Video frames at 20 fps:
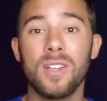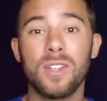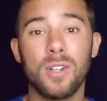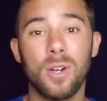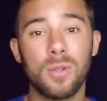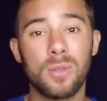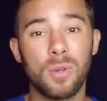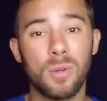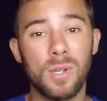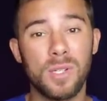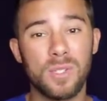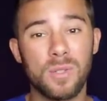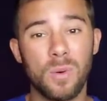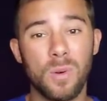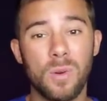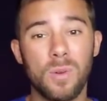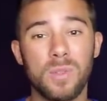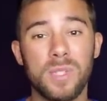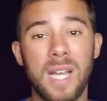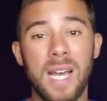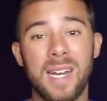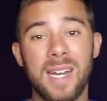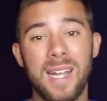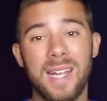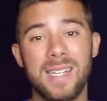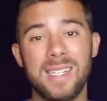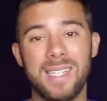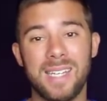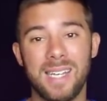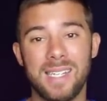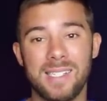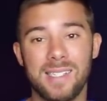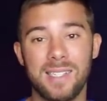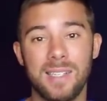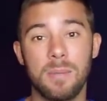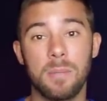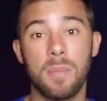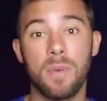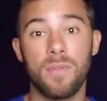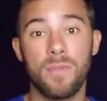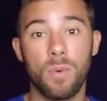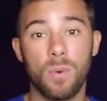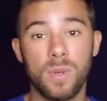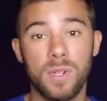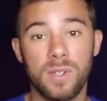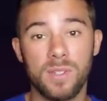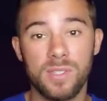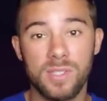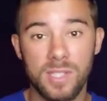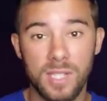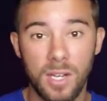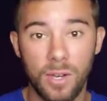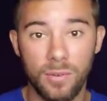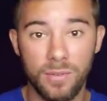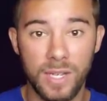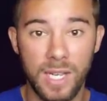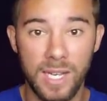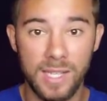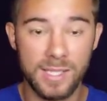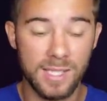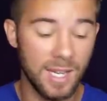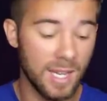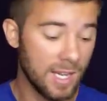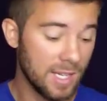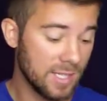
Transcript: Go through historical data and test them for yourself, guys.